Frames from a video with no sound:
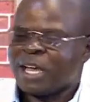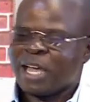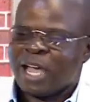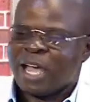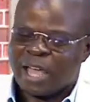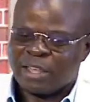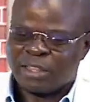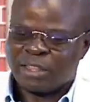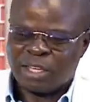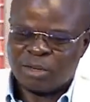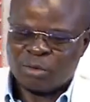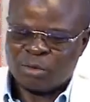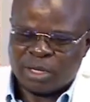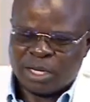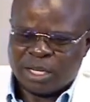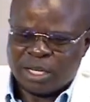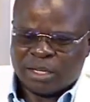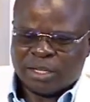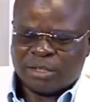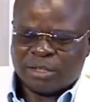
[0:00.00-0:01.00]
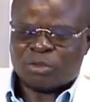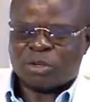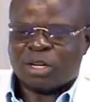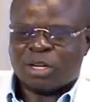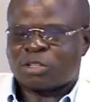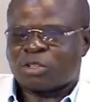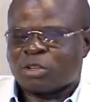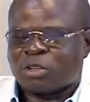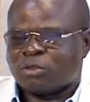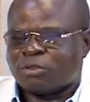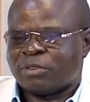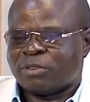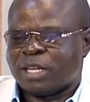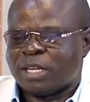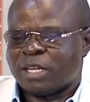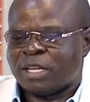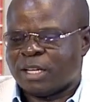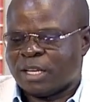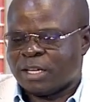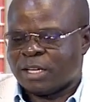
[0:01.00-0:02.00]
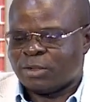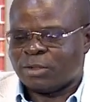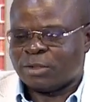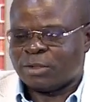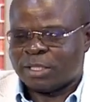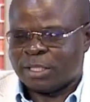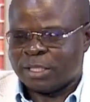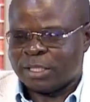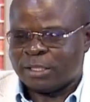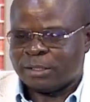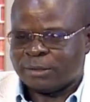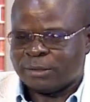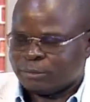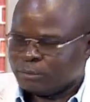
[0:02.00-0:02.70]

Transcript: I think with the introduction of the newly